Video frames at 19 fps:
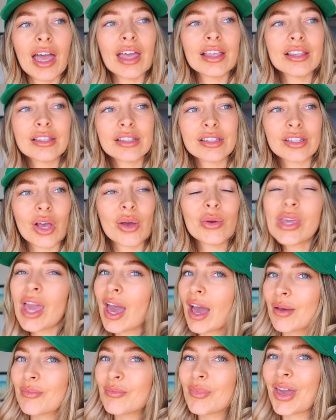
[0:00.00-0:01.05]
And so
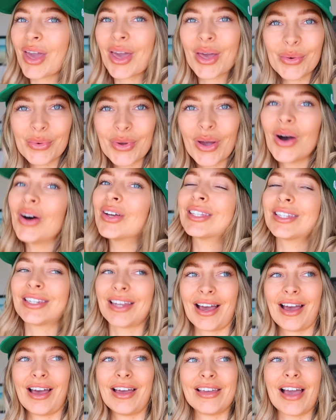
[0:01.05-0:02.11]
yeah, here we are
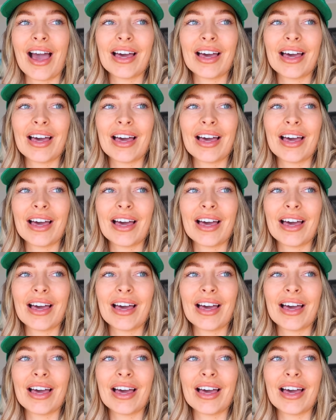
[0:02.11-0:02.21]
today.